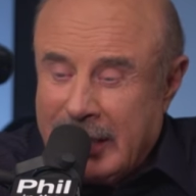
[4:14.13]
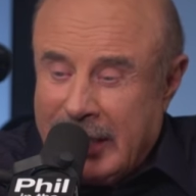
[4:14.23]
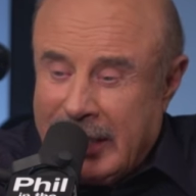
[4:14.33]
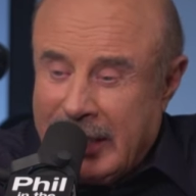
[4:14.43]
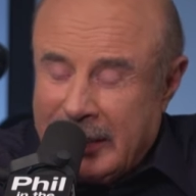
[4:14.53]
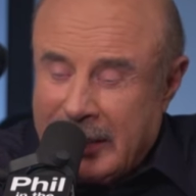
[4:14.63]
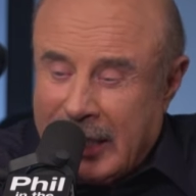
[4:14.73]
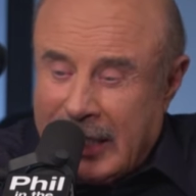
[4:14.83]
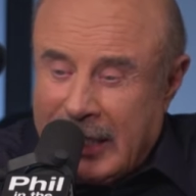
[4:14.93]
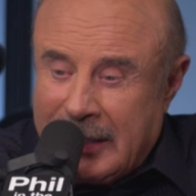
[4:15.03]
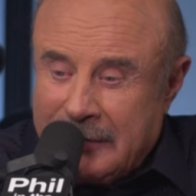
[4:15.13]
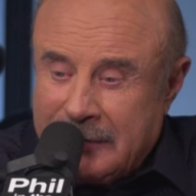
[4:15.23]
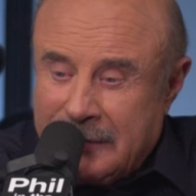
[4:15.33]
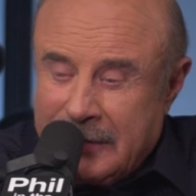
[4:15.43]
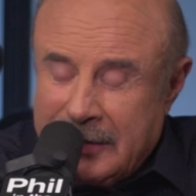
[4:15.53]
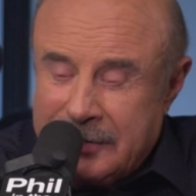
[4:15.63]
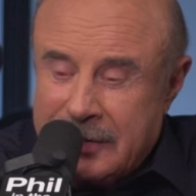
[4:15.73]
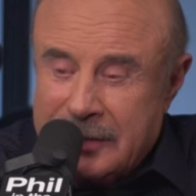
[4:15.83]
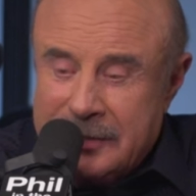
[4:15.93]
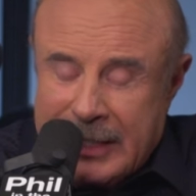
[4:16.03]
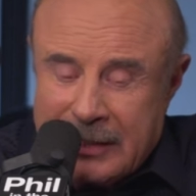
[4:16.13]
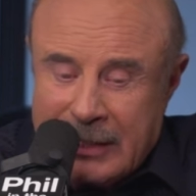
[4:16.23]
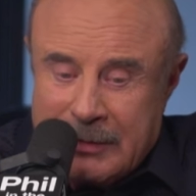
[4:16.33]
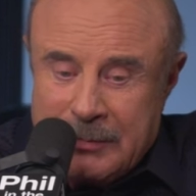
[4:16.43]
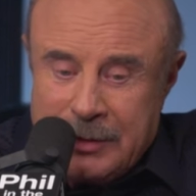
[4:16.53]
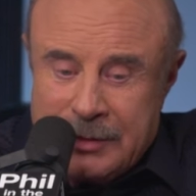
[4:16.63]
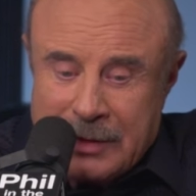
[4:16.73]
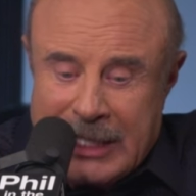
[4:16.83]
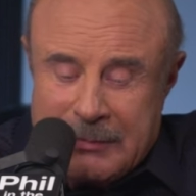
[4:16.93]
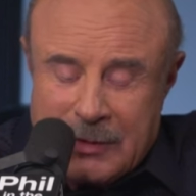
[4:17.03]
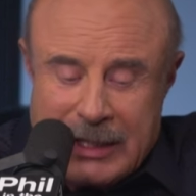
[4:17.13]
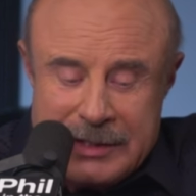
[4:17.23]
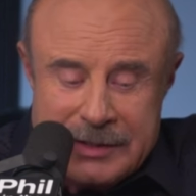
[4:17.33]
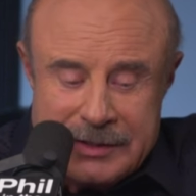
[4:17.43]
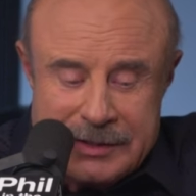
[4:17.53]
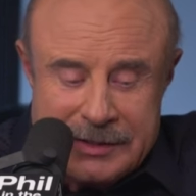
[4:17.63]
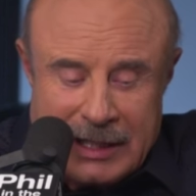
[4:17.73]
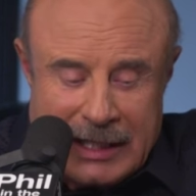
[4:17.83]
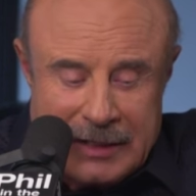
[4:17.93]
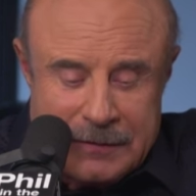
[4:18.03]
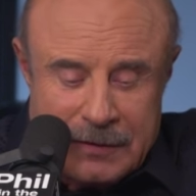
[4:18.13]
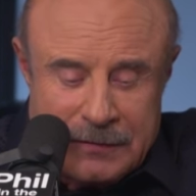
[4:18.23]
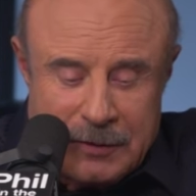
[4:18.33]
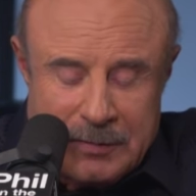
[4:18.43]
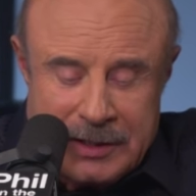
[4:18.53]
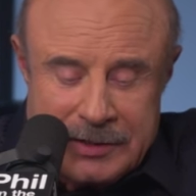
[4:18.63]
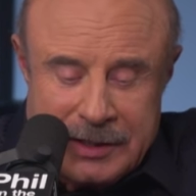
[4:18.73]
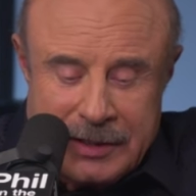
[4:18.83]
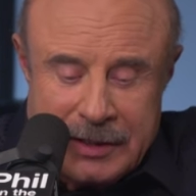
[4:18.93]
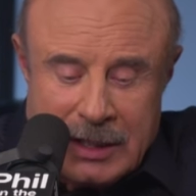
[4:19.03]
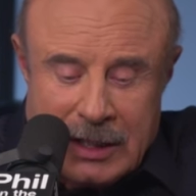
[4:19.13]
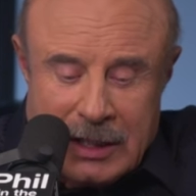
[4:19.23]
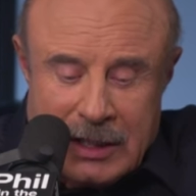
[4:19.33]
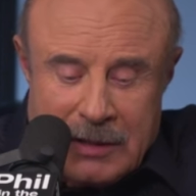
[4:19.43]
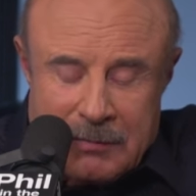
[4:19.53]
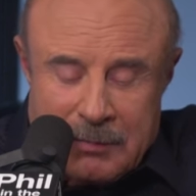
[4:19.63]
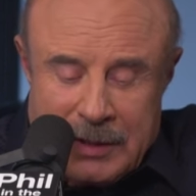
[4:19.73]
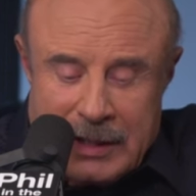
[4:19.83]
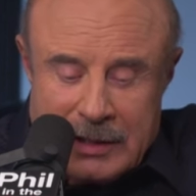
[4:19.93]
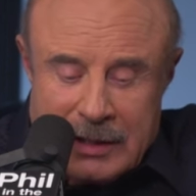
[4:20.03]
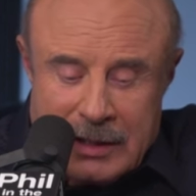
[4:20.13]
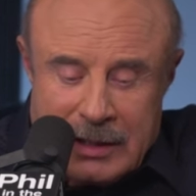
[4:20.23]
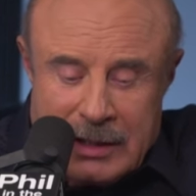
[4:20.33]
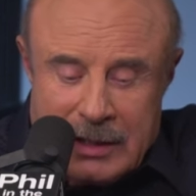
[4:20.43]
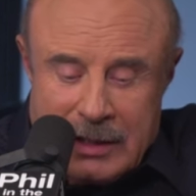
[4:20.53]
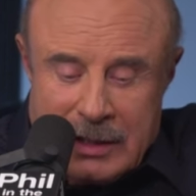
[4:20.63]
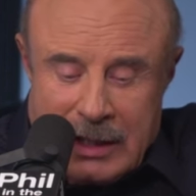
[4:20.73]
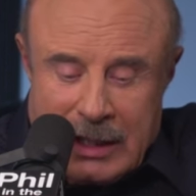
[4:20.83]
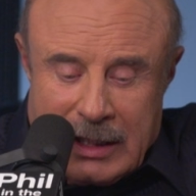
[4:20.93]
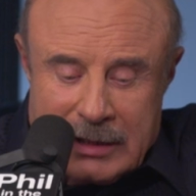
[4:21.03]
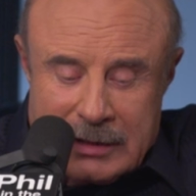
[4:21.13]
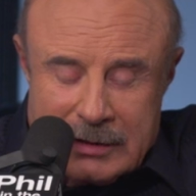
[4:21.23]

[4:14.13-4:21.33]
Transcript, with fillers: And I've this is going to sound like mutual admiration society for a few minutes here, mm-hmm. but uh,